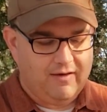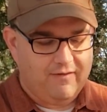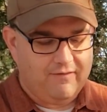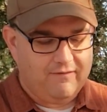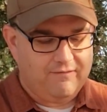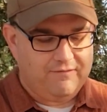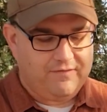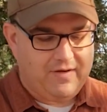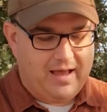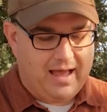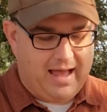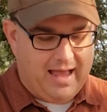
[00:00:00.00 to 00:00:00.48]

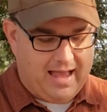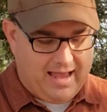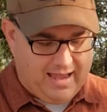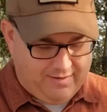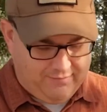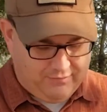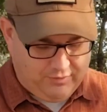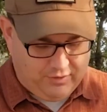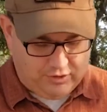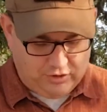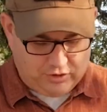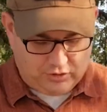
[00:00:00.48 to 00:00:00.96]

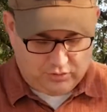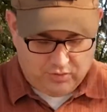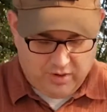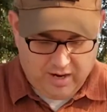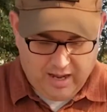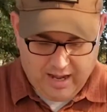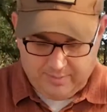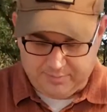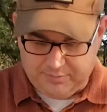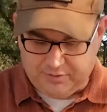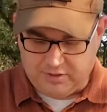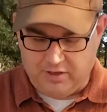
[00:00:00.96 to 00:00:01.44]
5
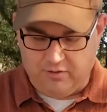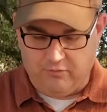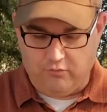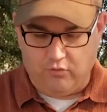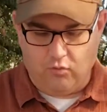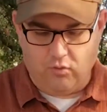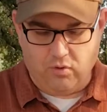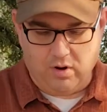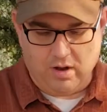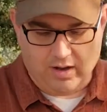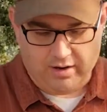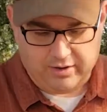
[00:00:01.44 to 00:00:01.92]
drops of
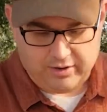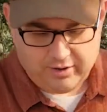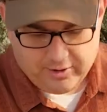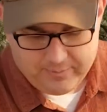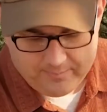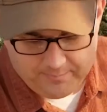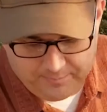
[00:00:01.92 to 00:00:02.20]
water